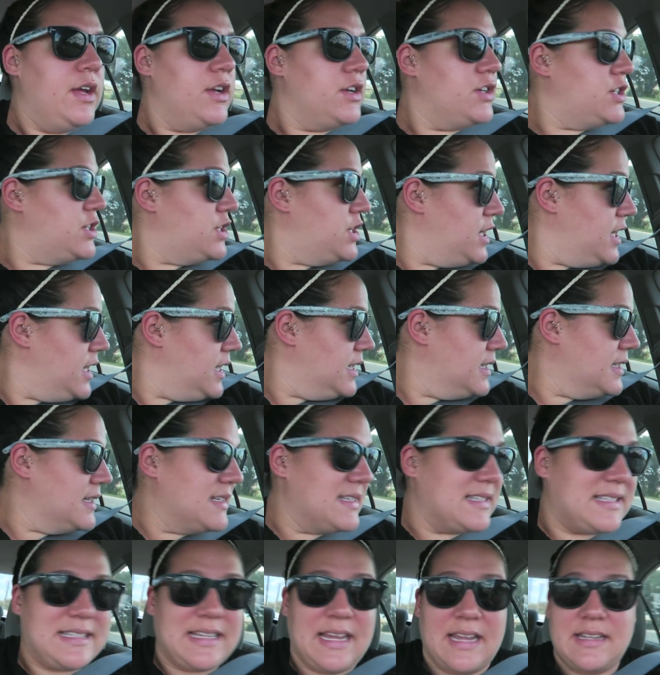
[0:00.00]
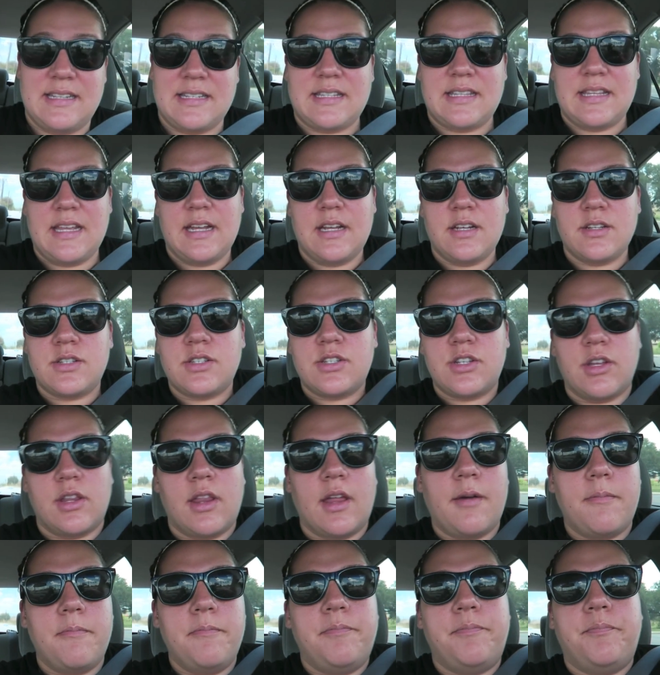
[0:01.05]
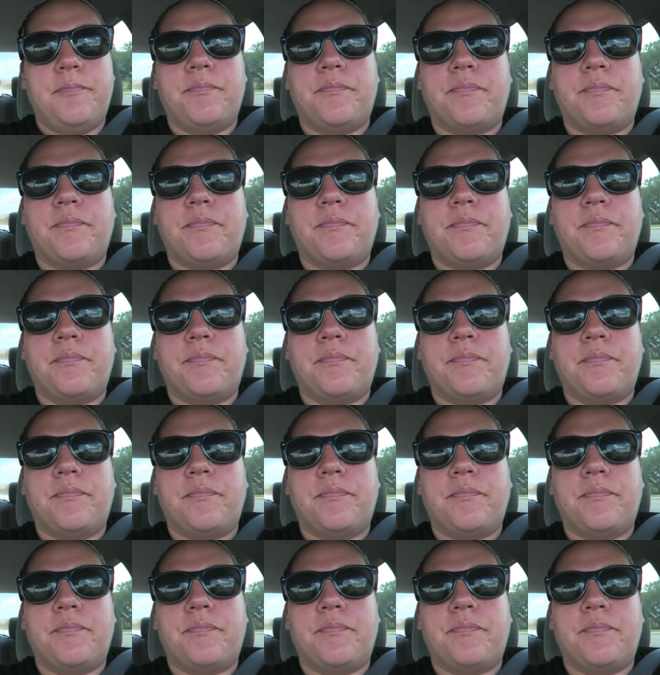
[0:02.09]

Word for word: she sends things to them